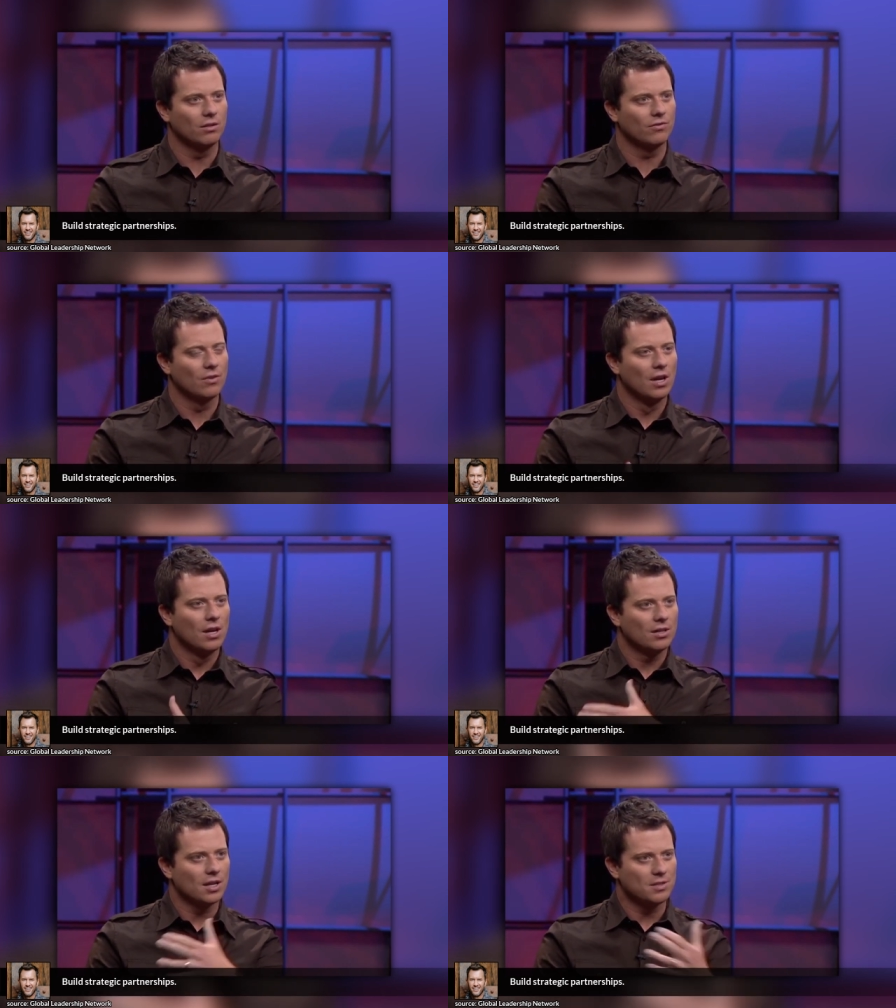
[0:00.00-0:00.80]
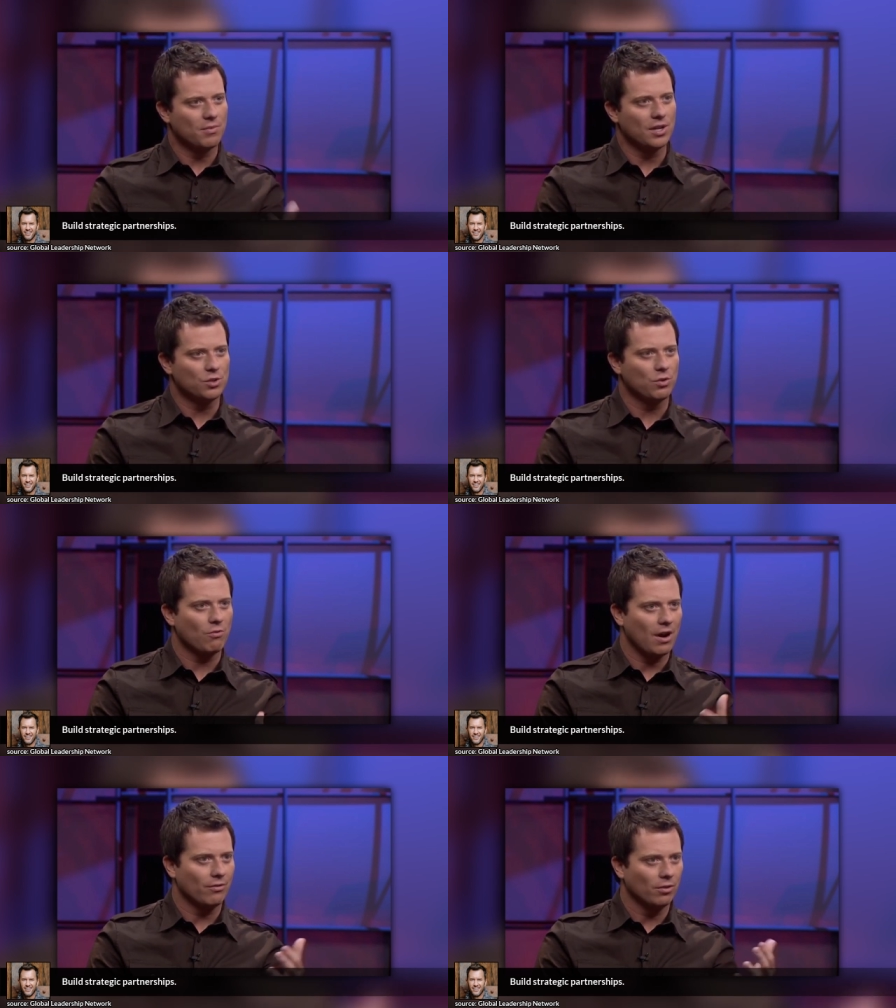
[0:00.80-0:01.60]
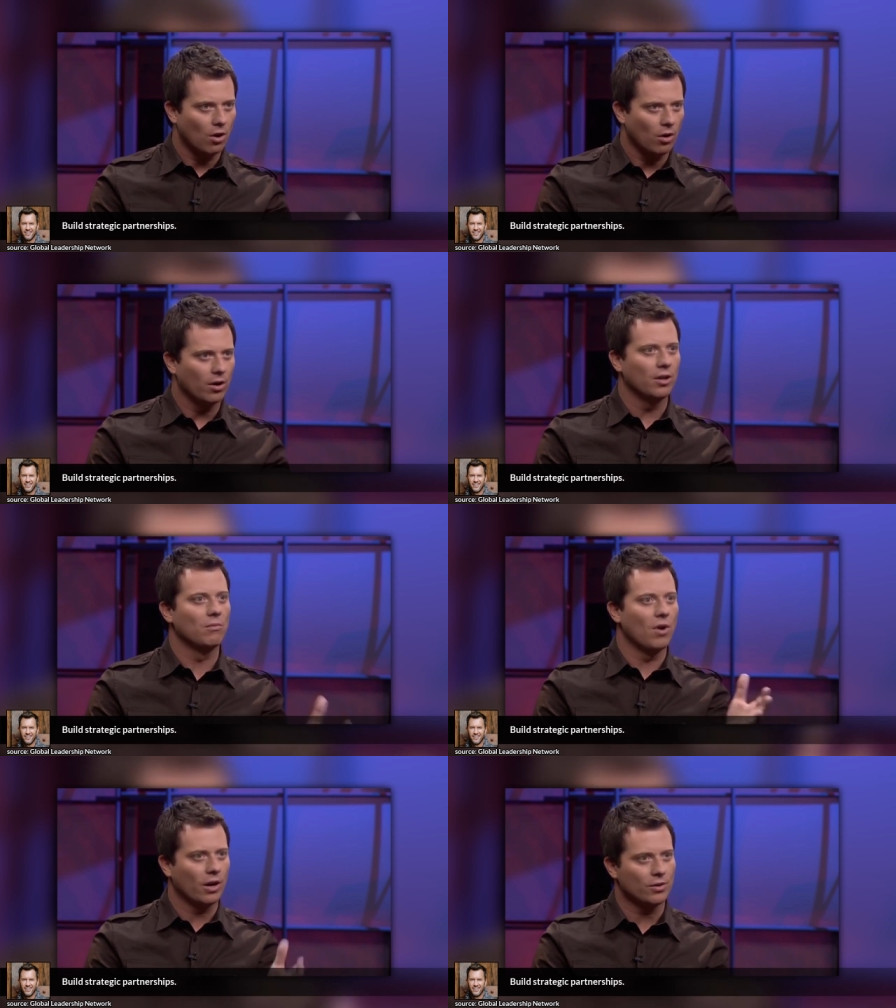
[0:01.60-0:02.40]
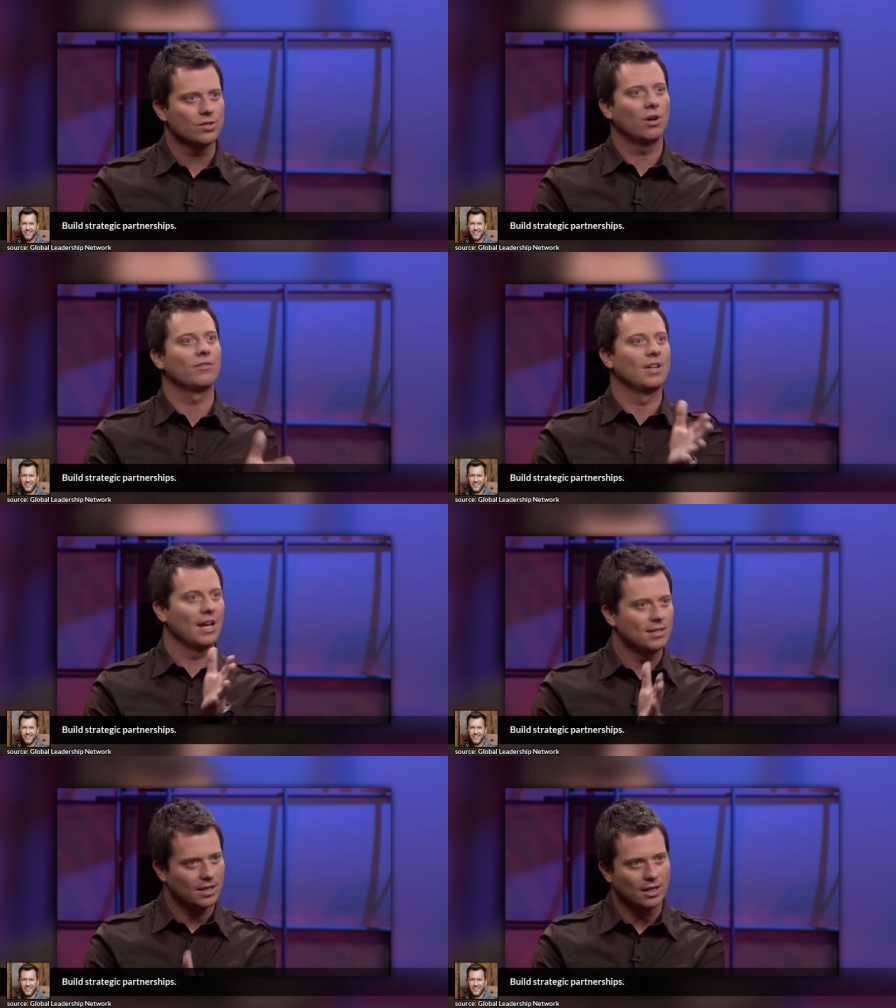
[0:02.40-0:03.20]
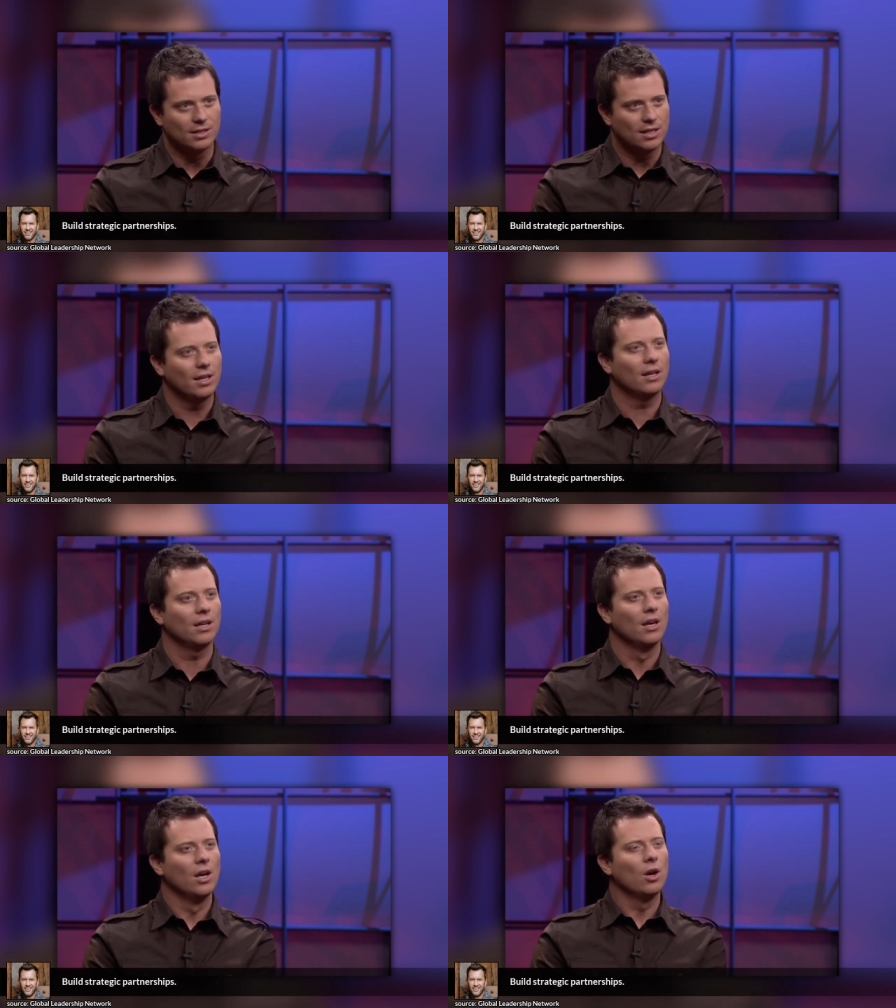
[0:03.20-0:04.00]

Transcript: You've done some things with Ralph Lauren and Microsoft and AT&T.